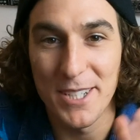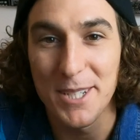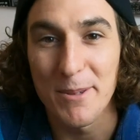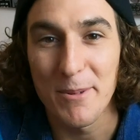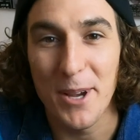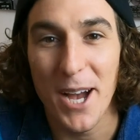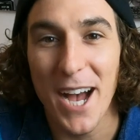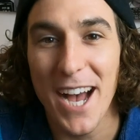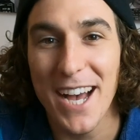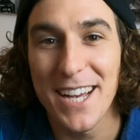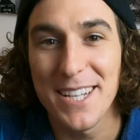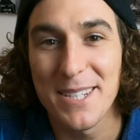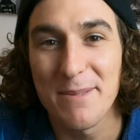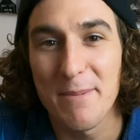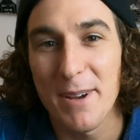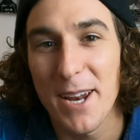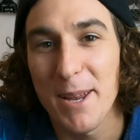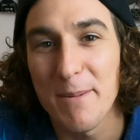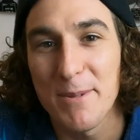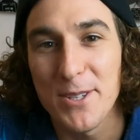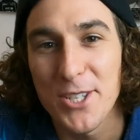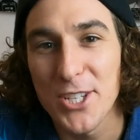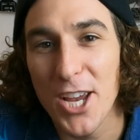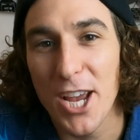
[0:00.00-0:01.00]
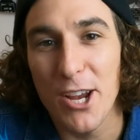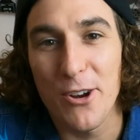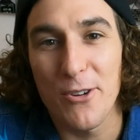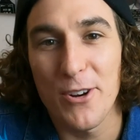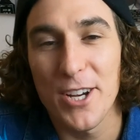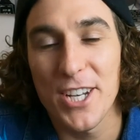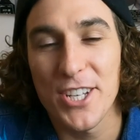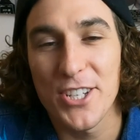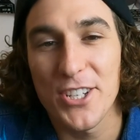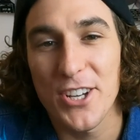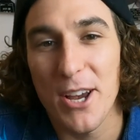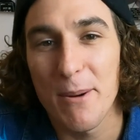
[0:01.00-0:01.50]
What's up guys, my name is Jake
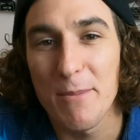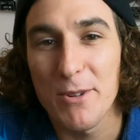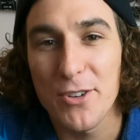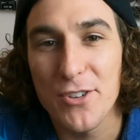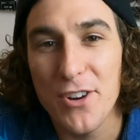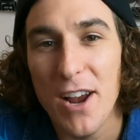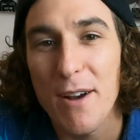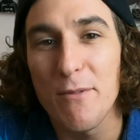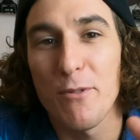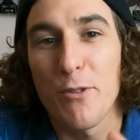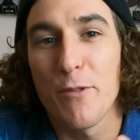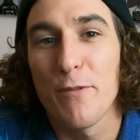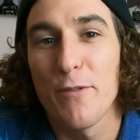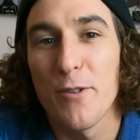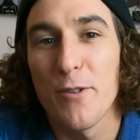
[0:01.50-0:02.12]
Rich. I'm a travel